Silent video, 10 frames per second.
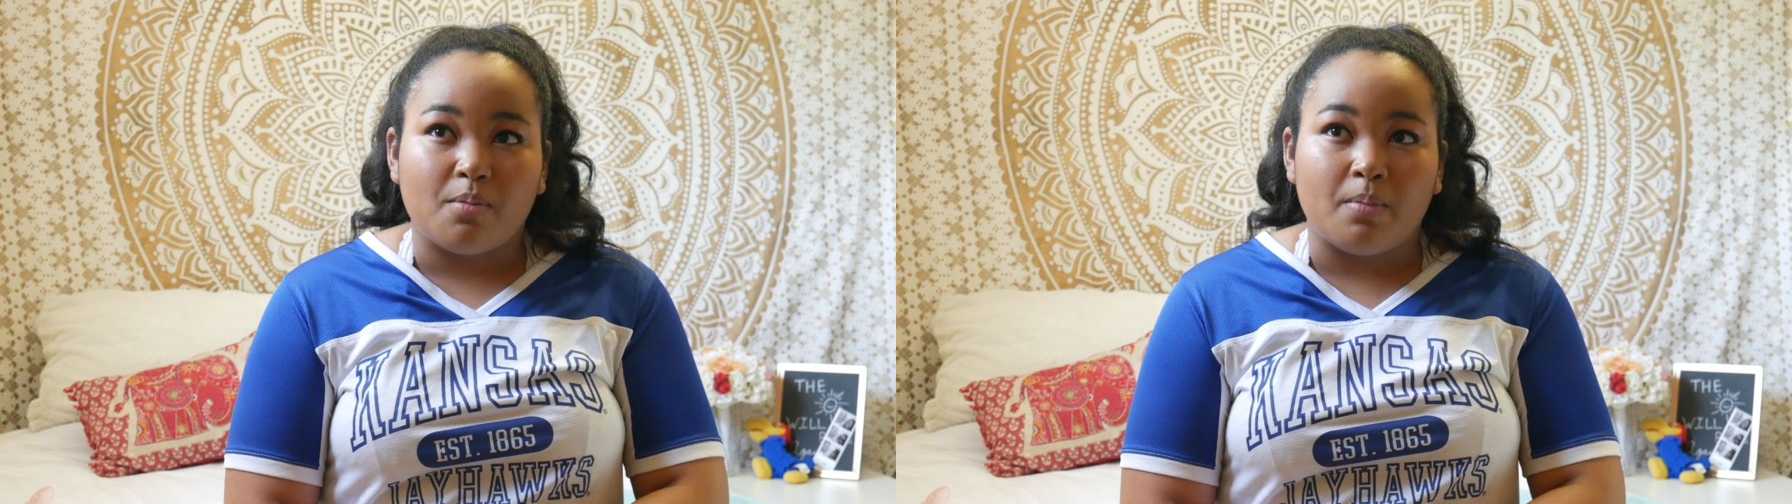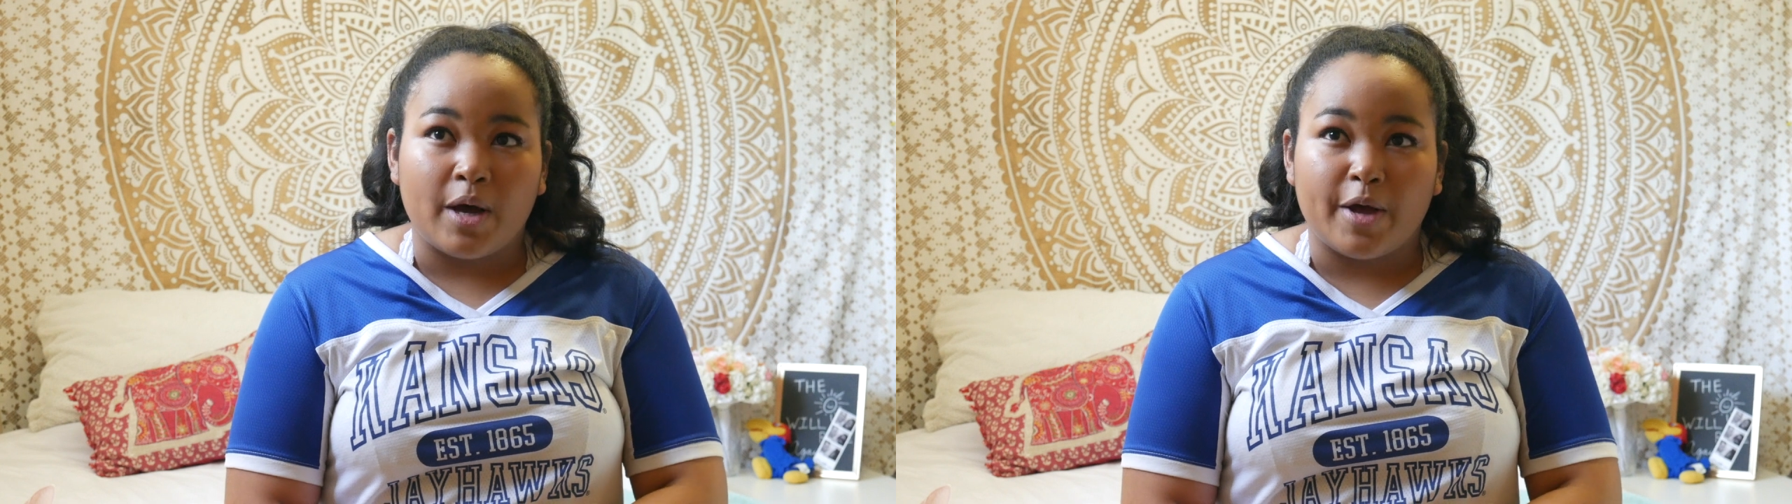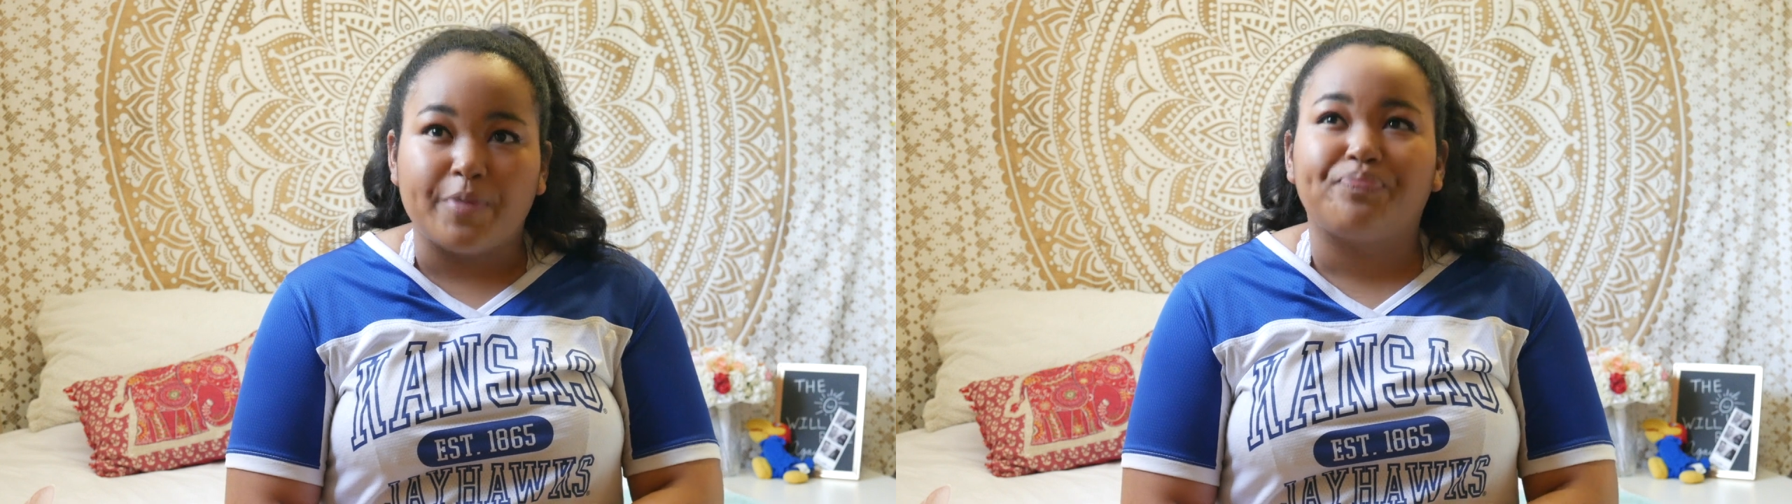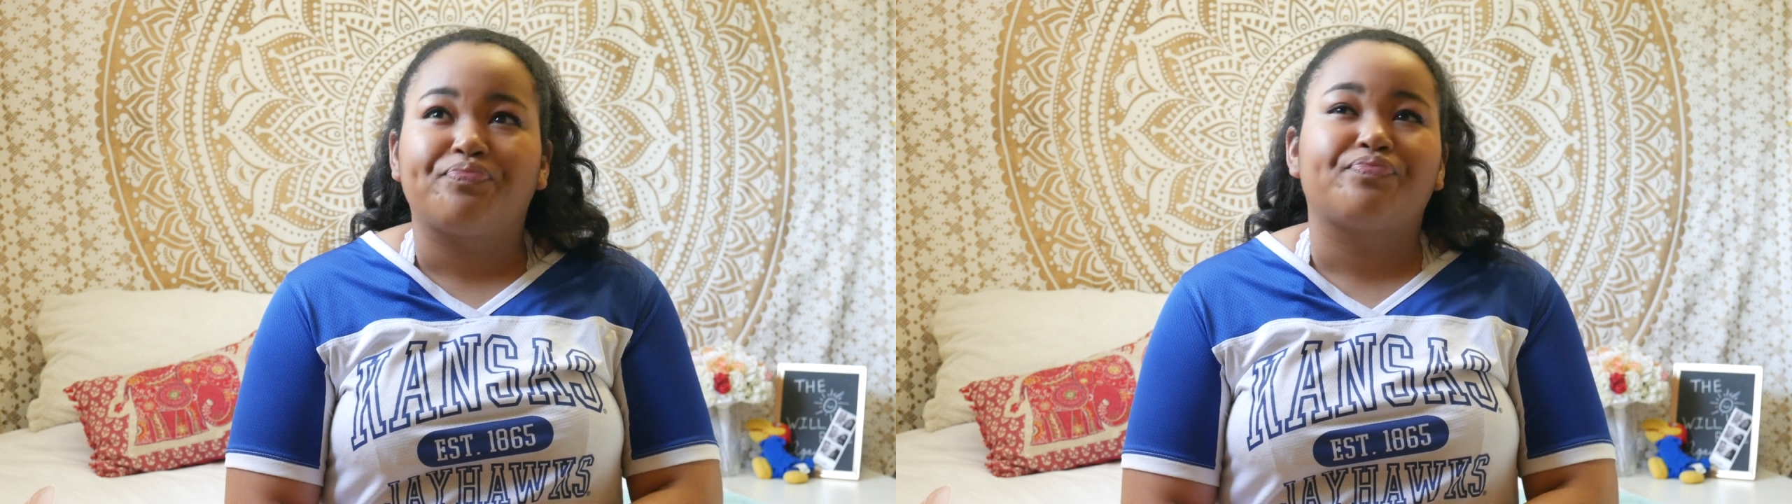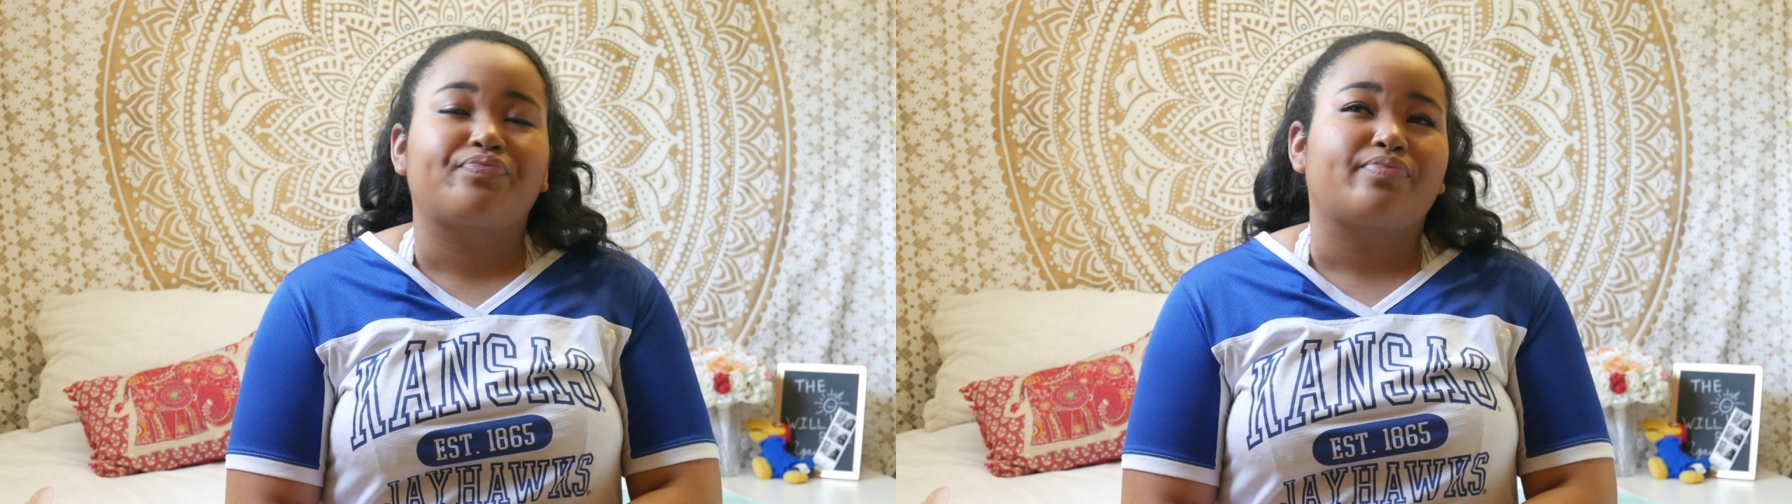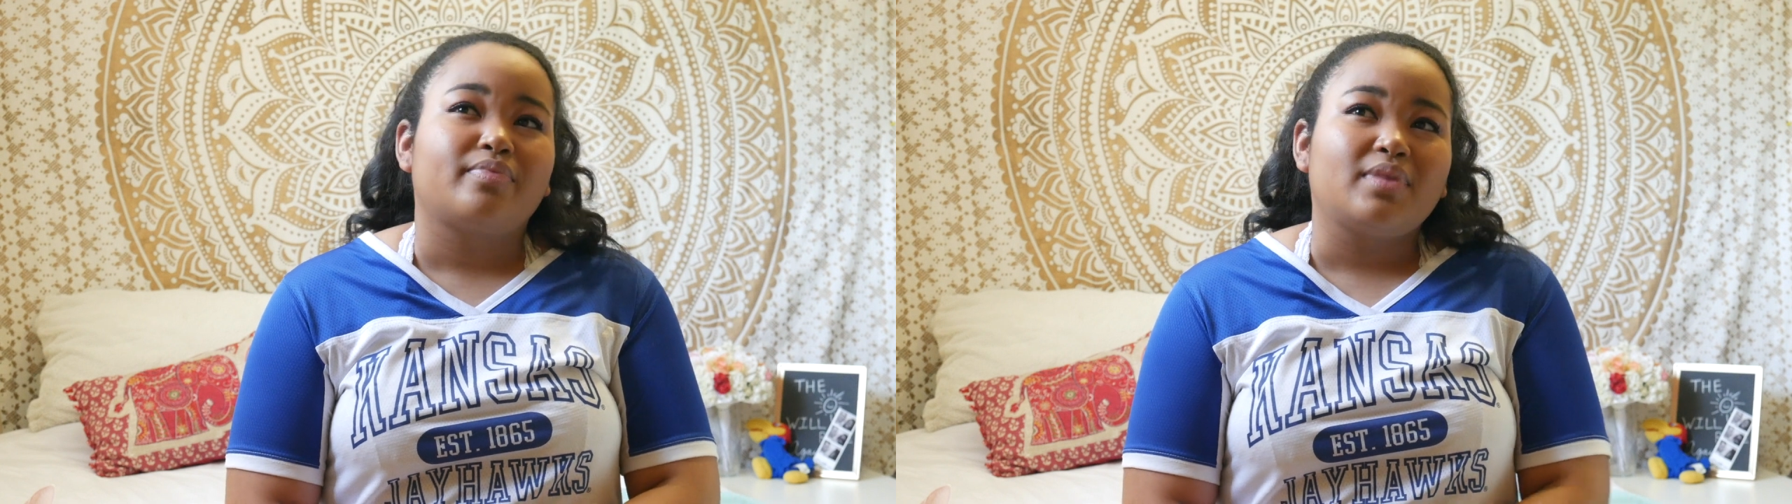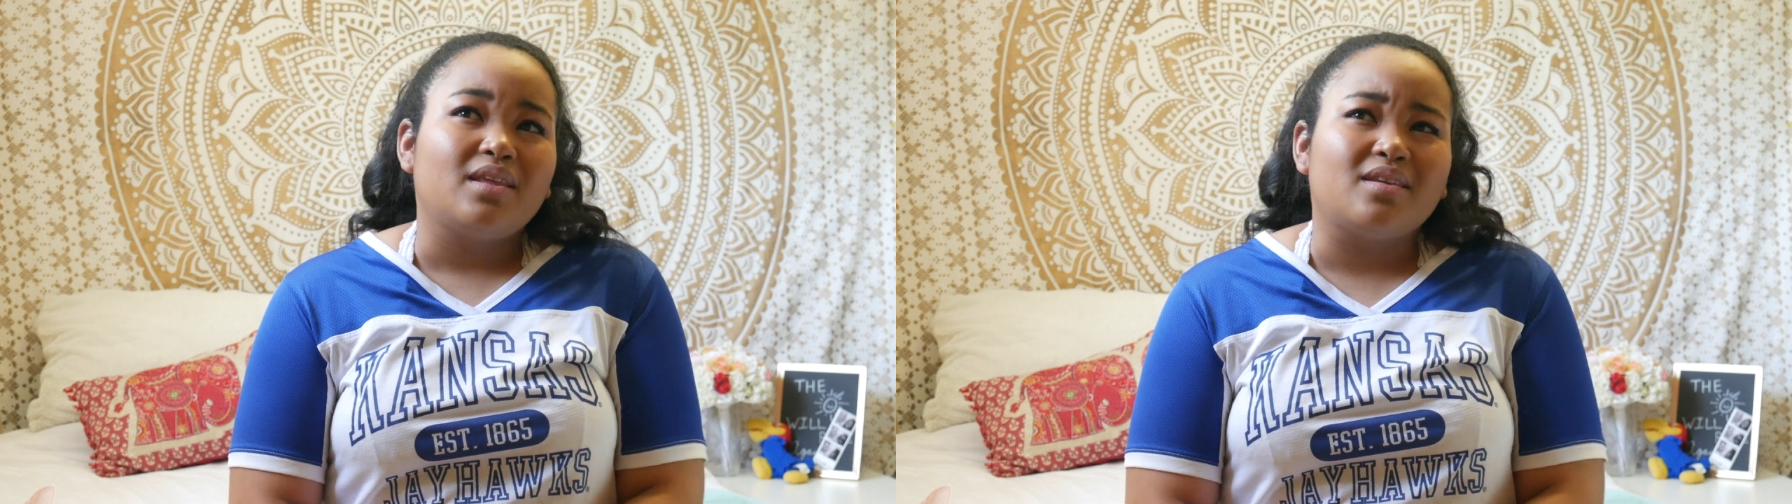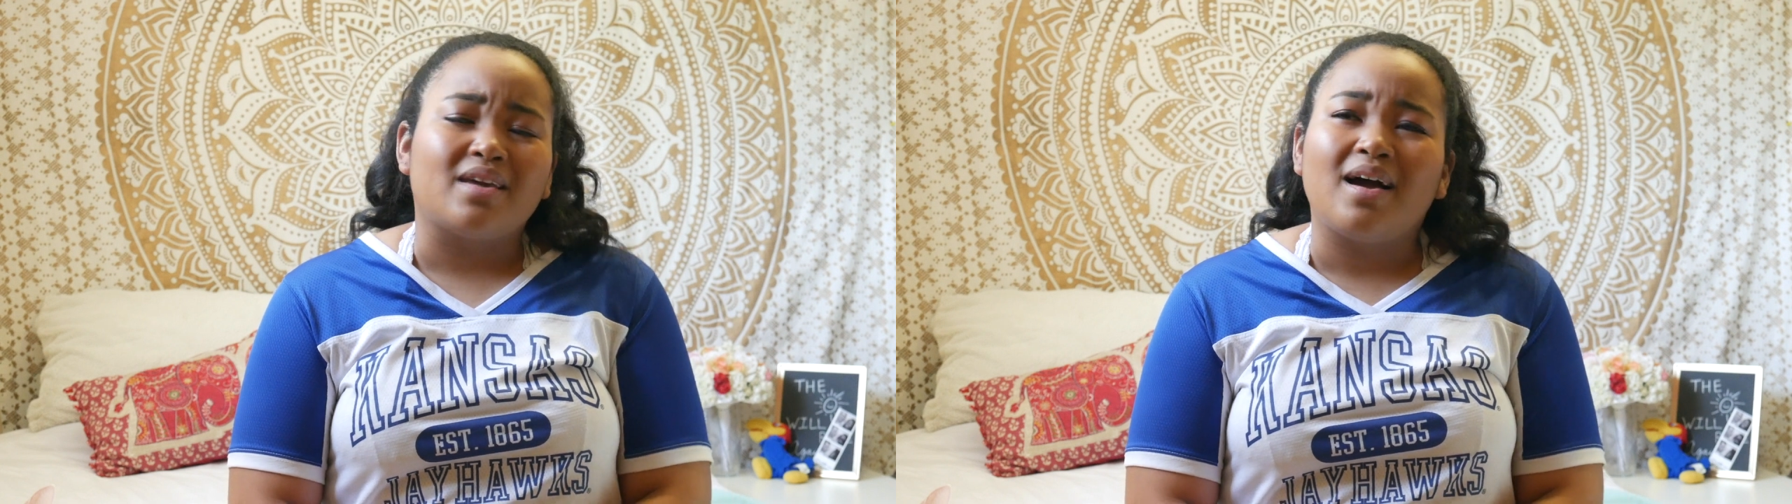But
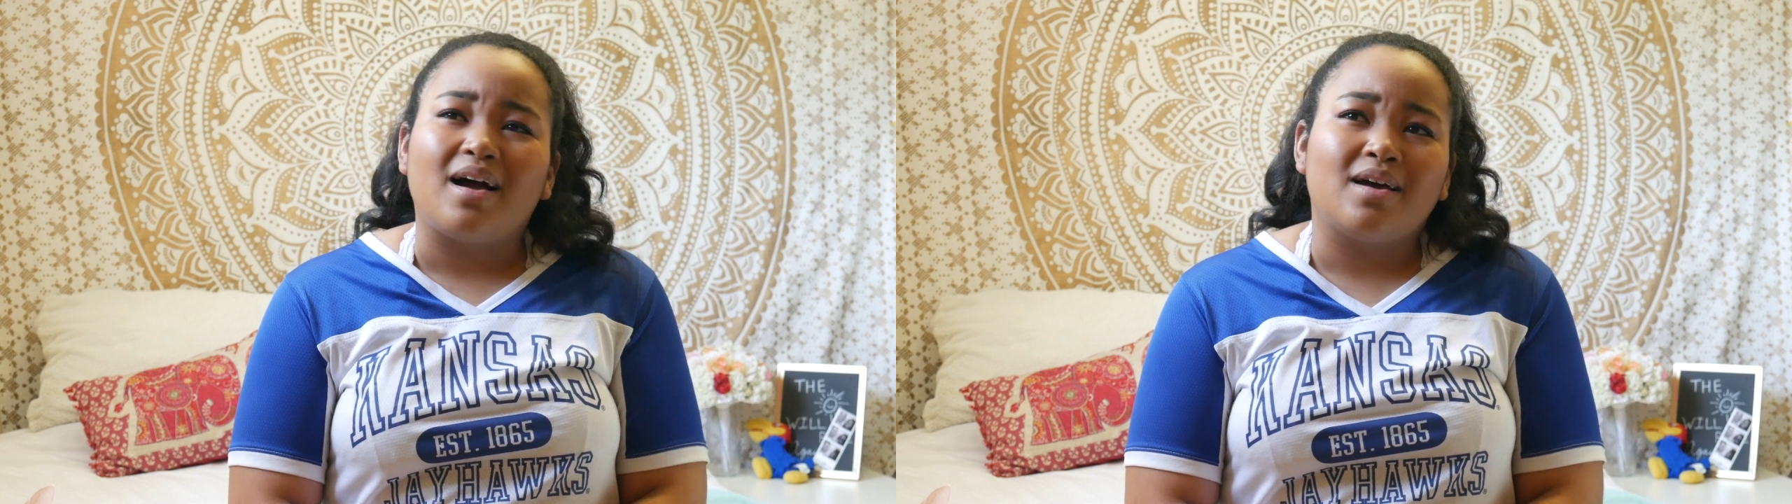yeah,